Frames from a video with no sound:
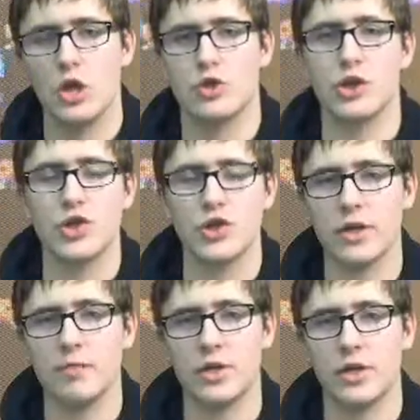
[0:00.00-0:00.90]
Traditional
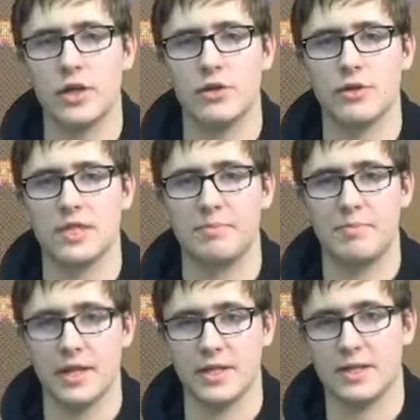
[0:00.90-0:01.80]
computing uses
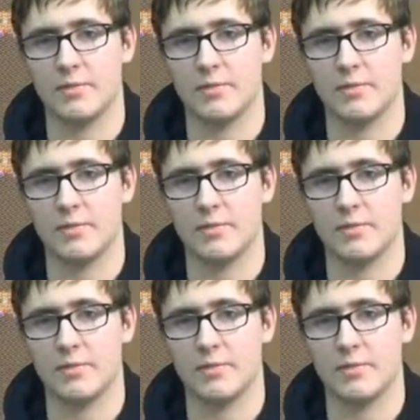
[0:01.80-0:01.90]
bits,